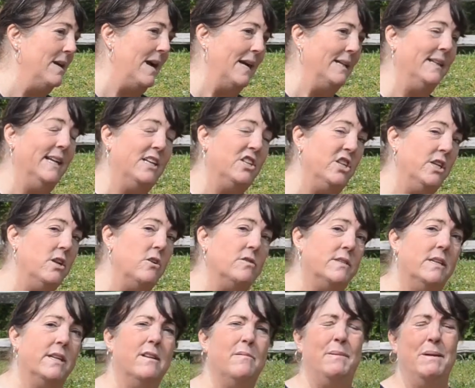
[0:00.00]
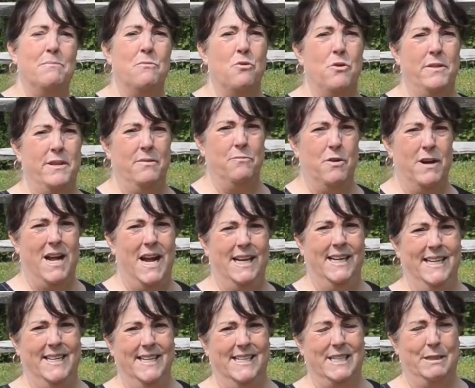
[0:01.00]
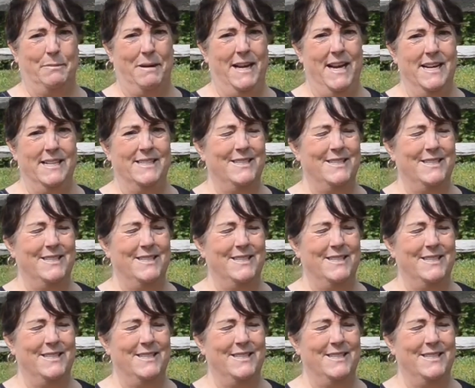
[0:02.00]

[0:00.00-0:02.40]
I think she knows a little bit more than what I can explain.